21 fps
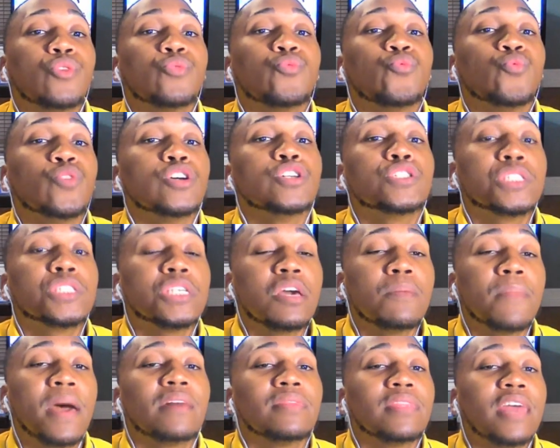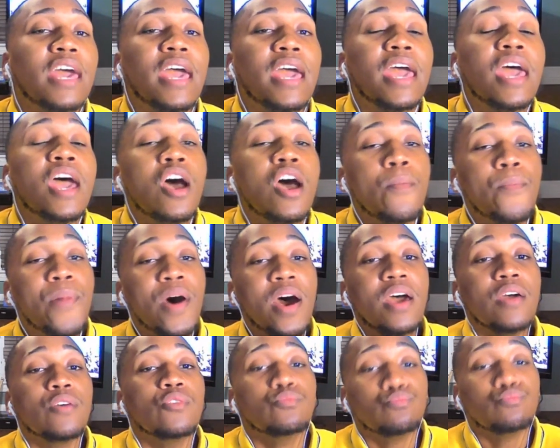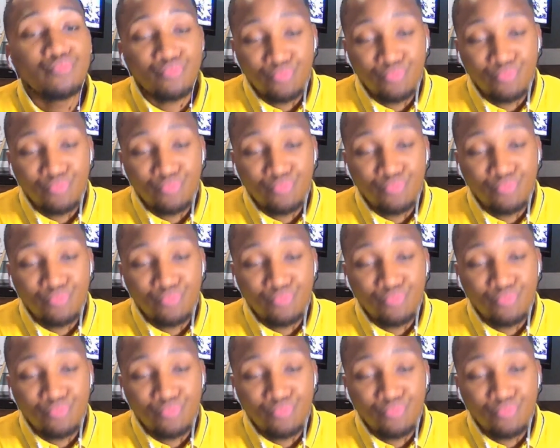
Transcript: We'll see about that. But